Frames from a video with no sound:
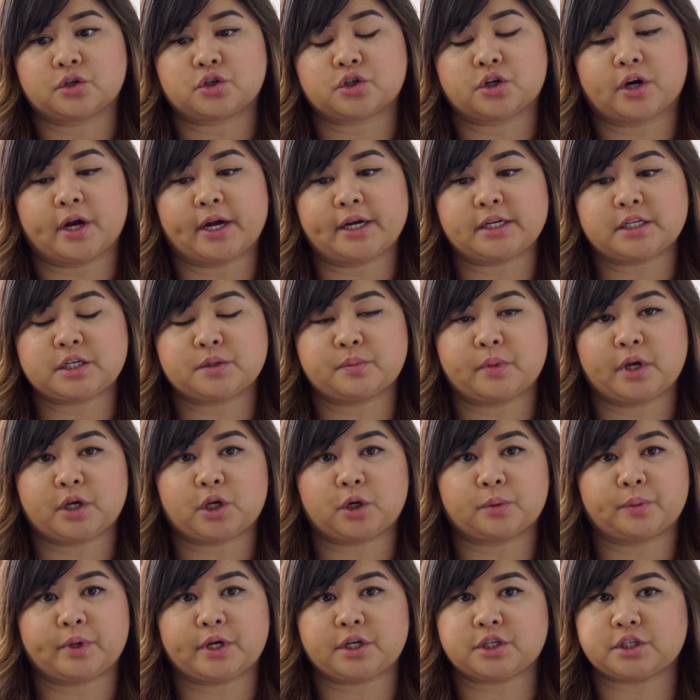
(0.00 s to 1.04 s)
trying to make
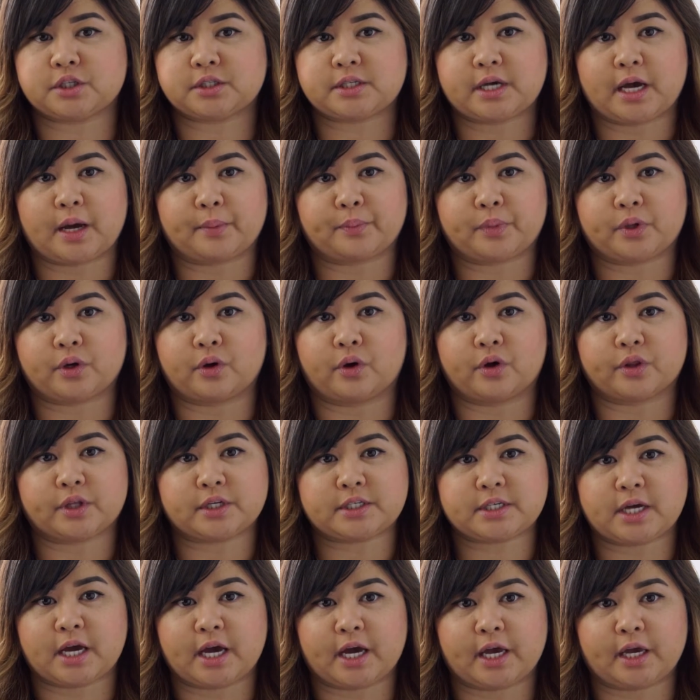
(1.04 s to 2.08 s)
your patients happy all
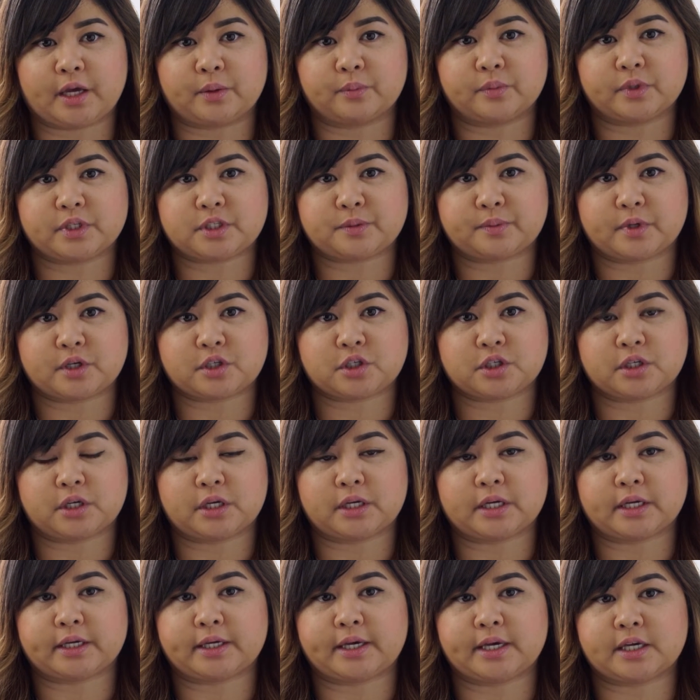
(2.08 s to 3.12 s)
the time,
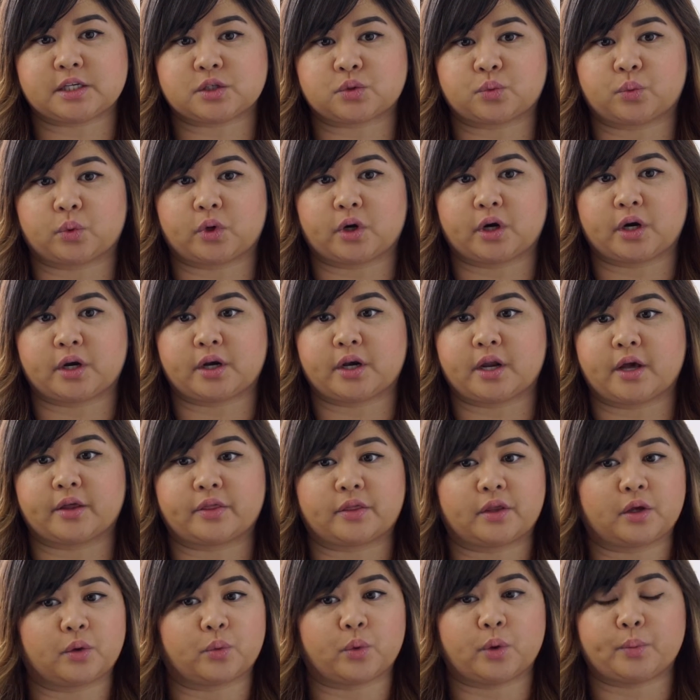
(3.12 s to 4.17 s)
especially in a case where
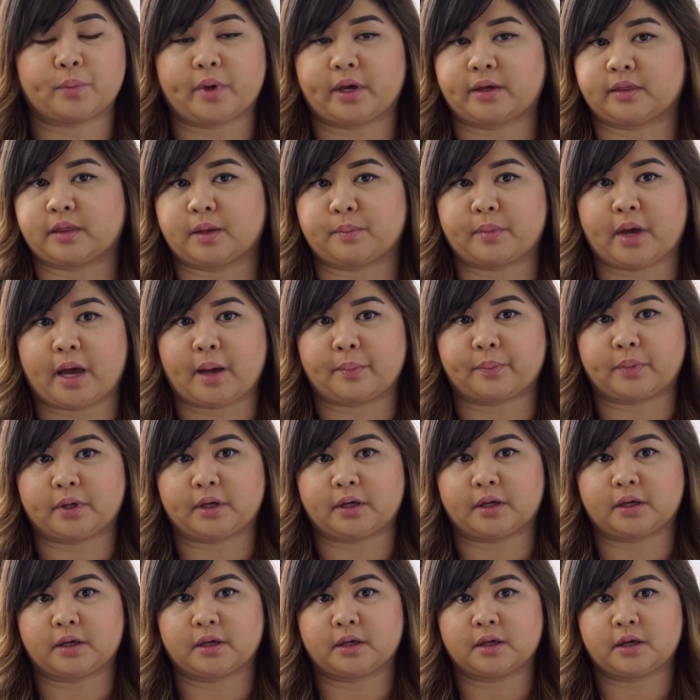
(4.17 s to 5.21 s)
nothing will make them
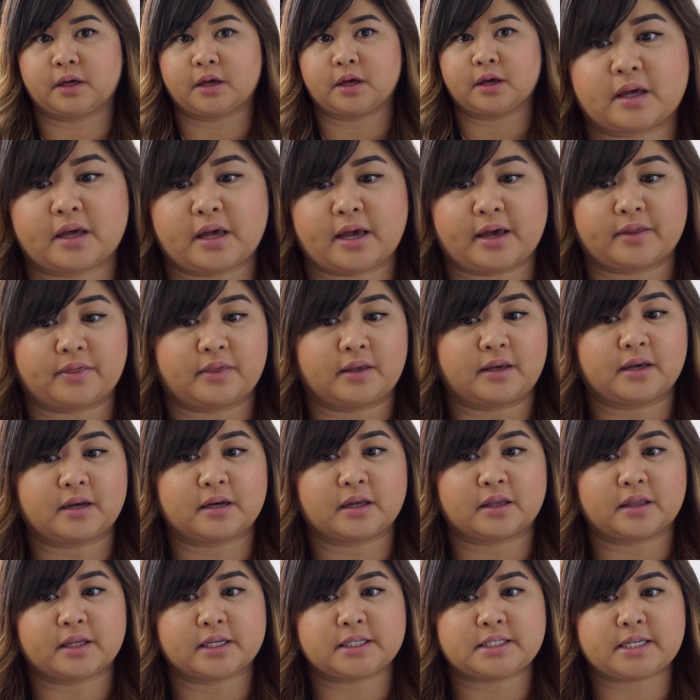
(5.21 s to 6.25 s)
happy. At the
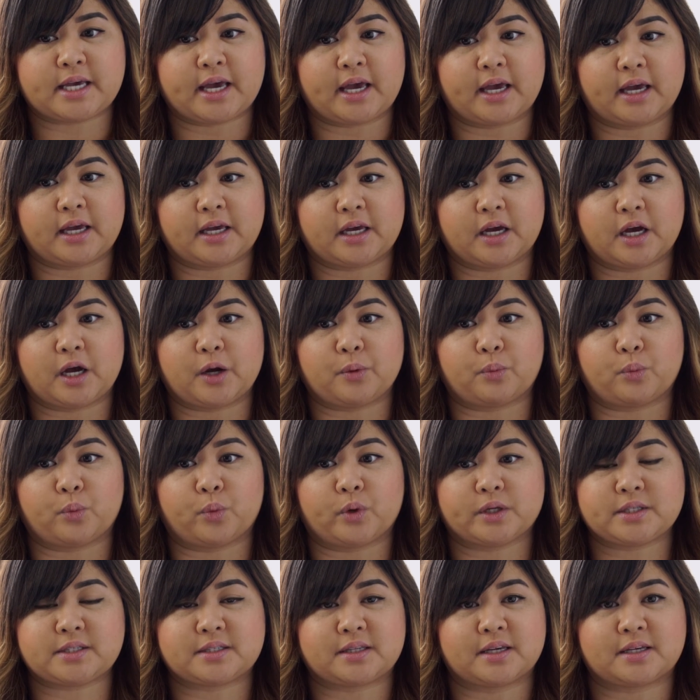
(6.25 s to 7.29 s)
end of the day, um,
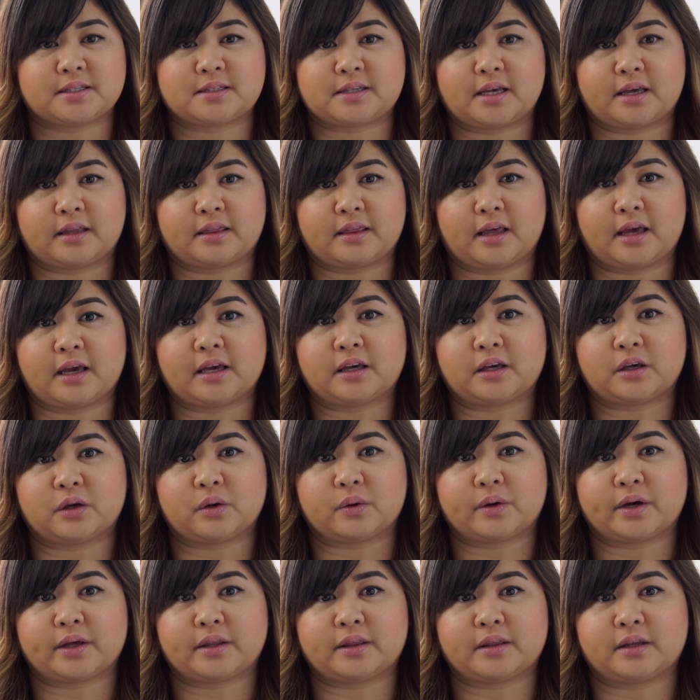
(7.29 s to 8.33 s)
once they say thank
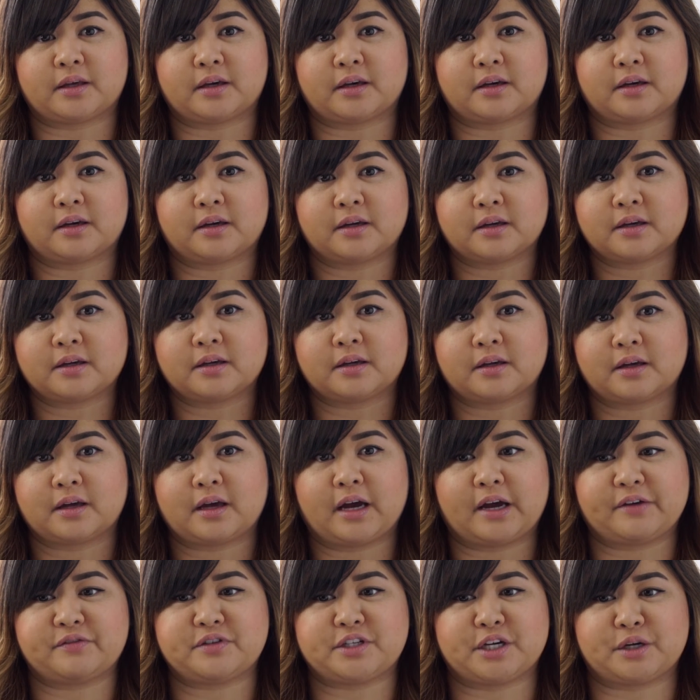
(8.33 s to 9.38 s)
you, I think
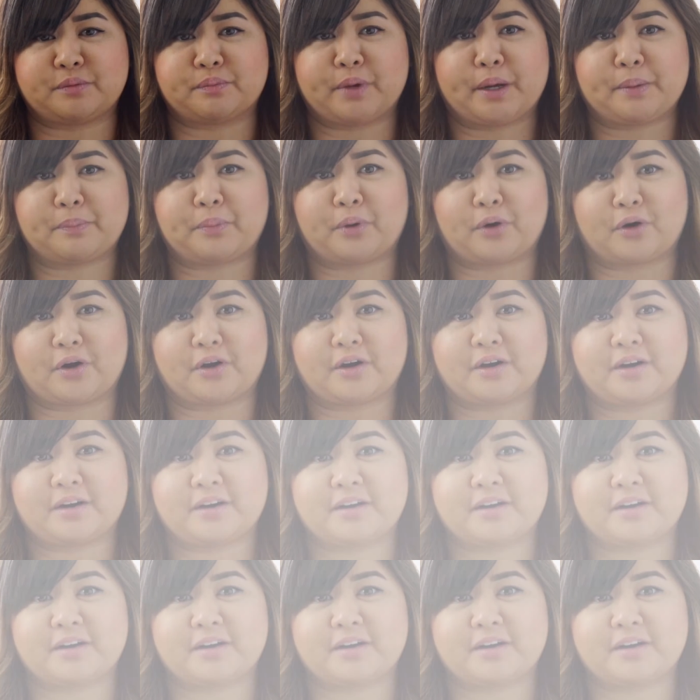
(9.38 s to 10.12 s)
I've done my part.